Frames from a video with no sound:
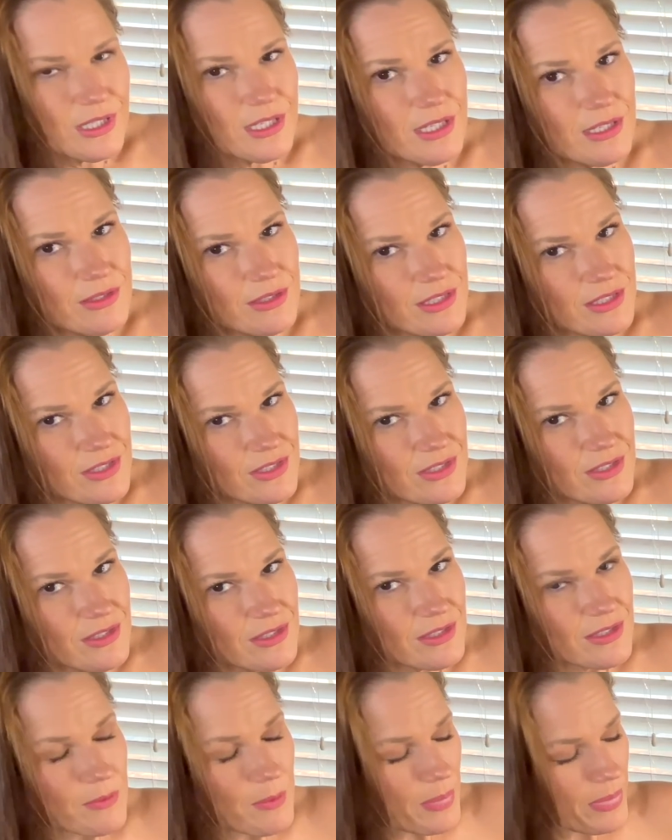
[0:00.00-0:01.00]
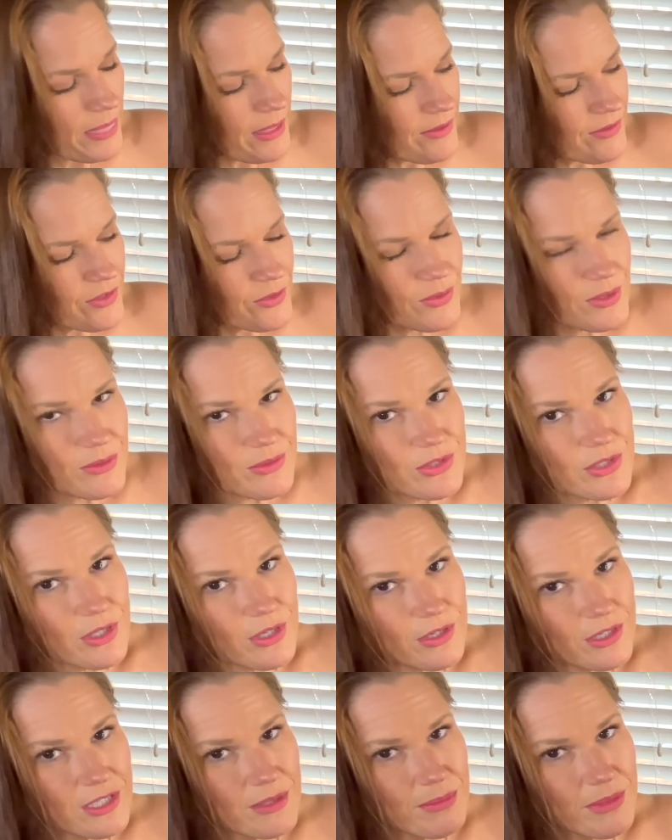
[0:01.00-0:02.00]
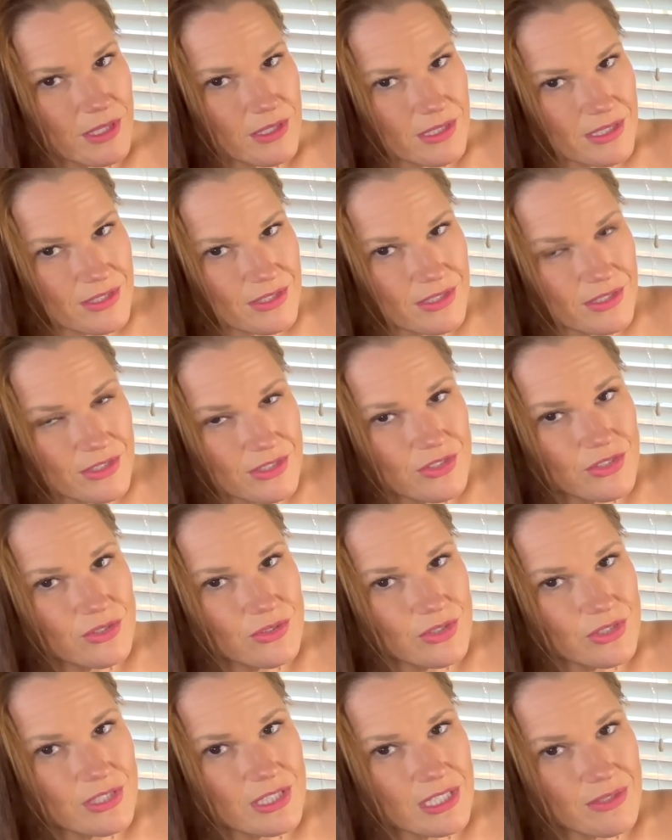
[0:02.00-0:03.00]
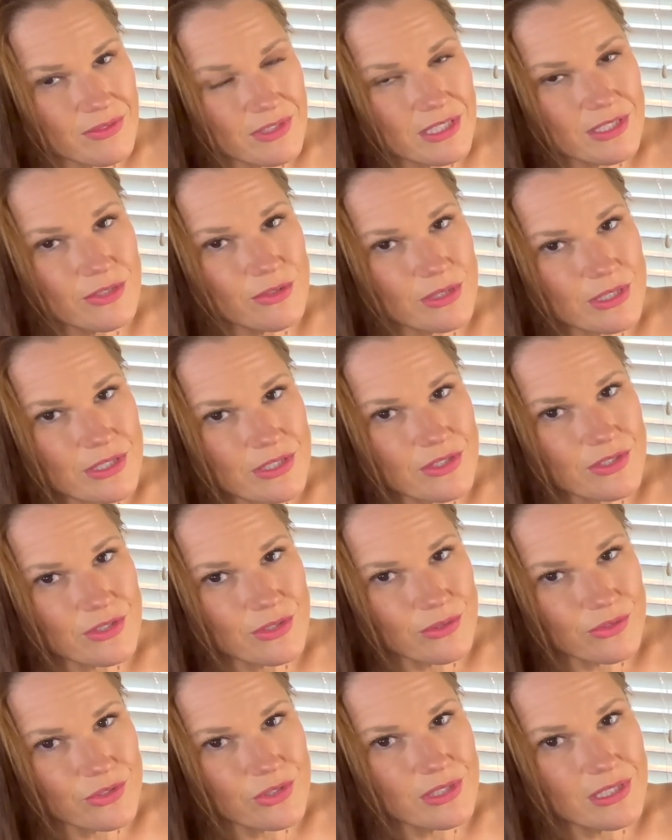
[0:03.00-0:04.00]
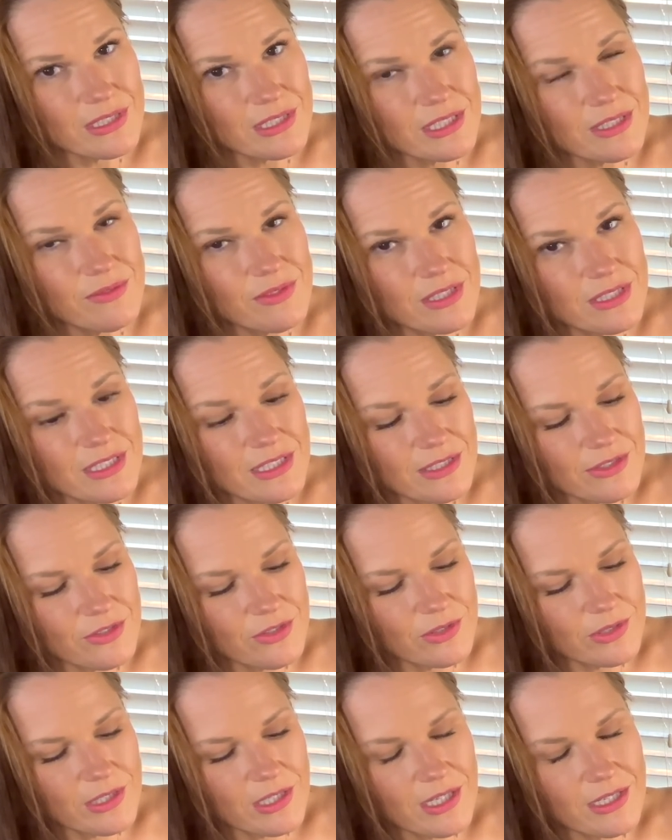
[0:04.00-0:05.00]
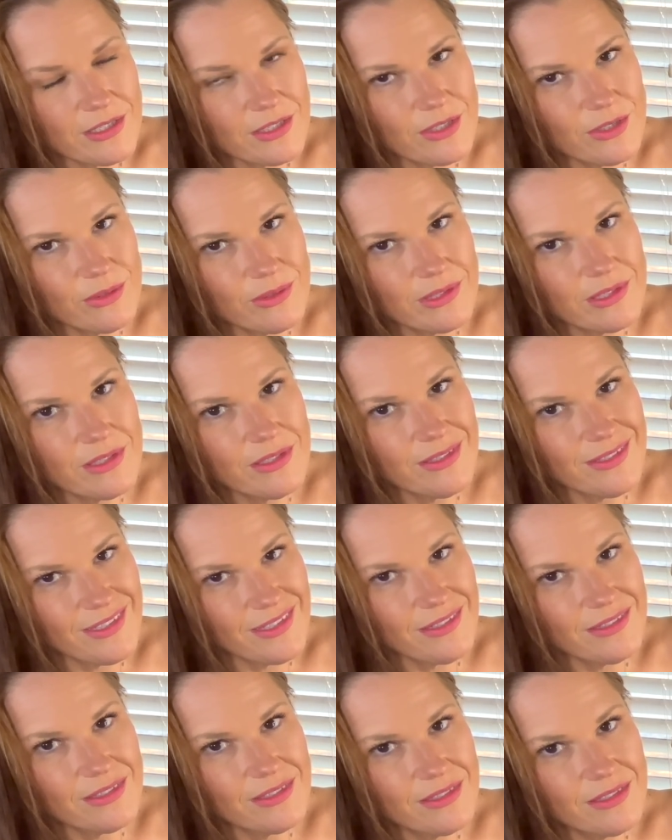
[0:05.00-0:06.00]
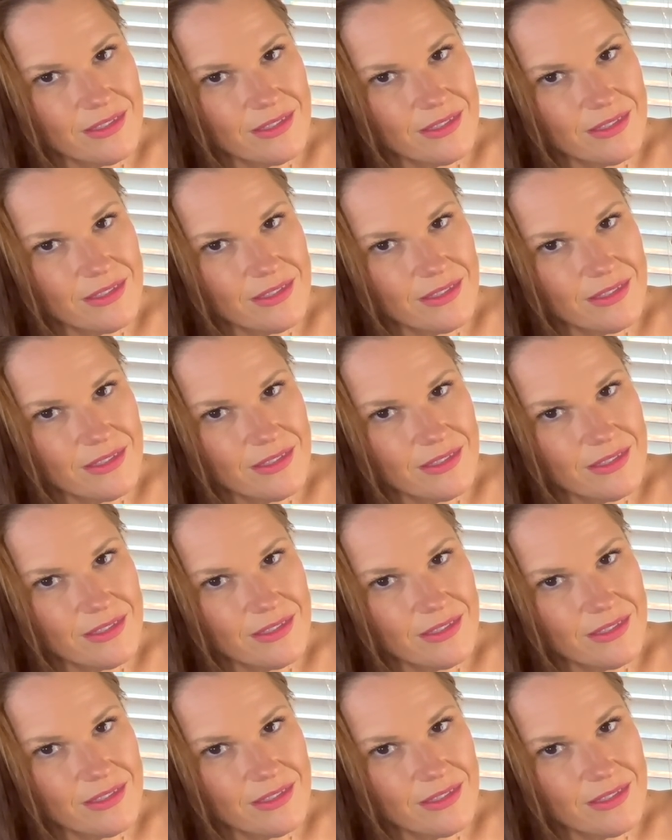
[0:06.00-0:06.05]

This is what I was talking about. I said, did you just have an increase in social activity? And you're kind of going, yeah,